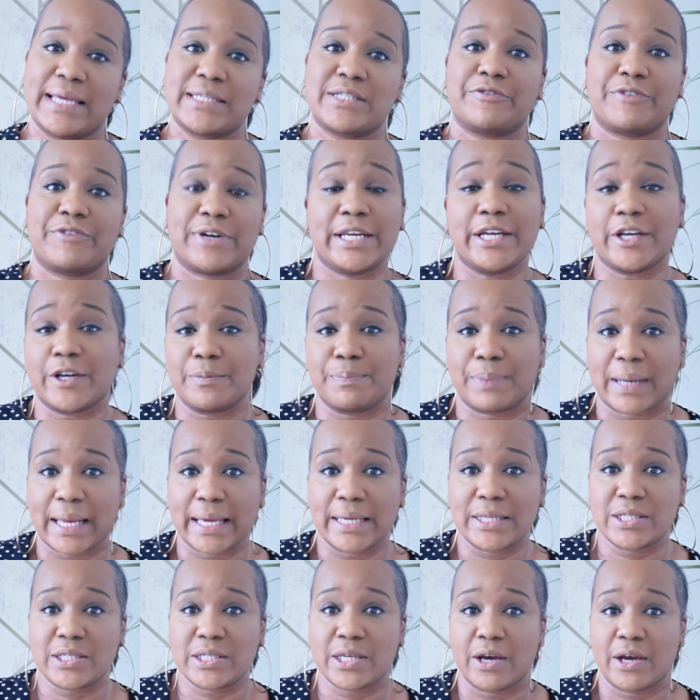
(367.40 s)
is a really good
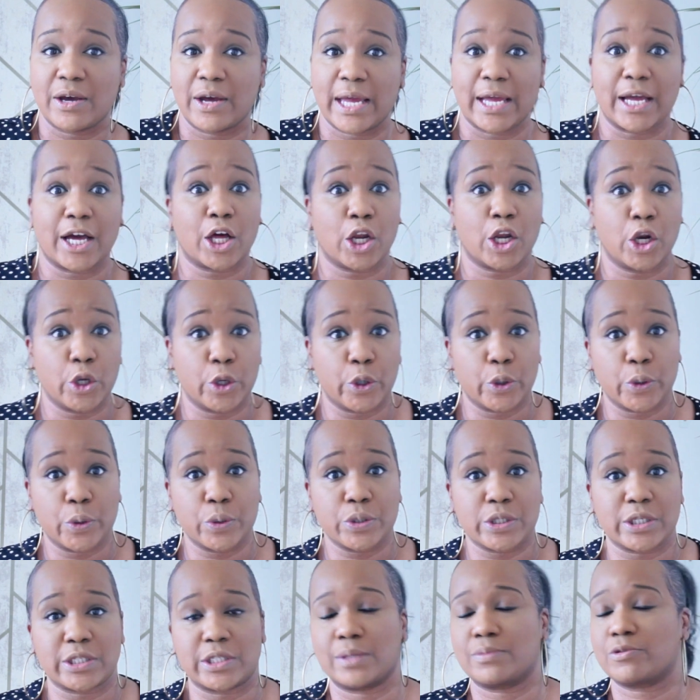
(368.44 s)
place to include
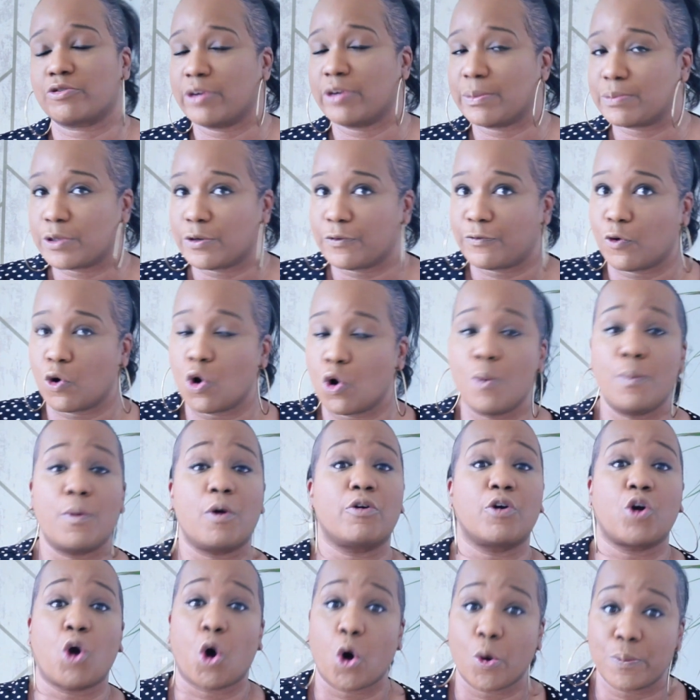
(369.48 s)
a subscription form or
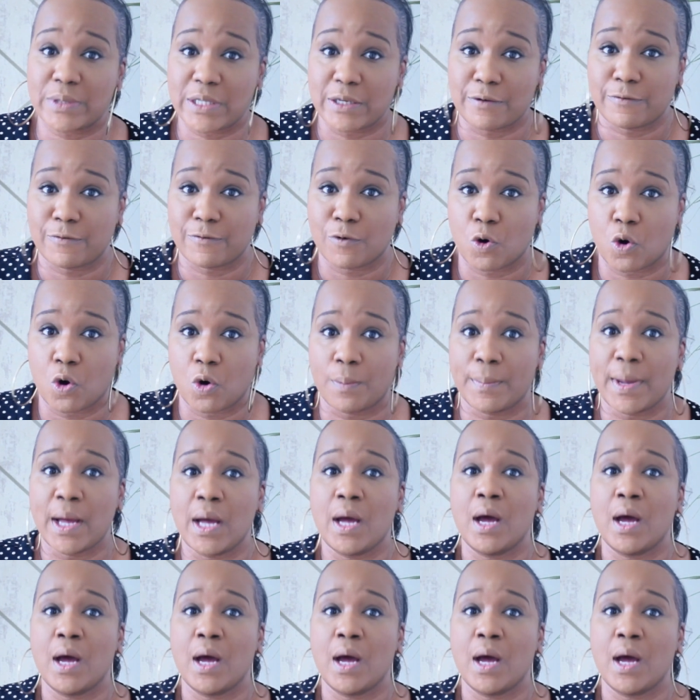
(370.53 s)
an opt-in form.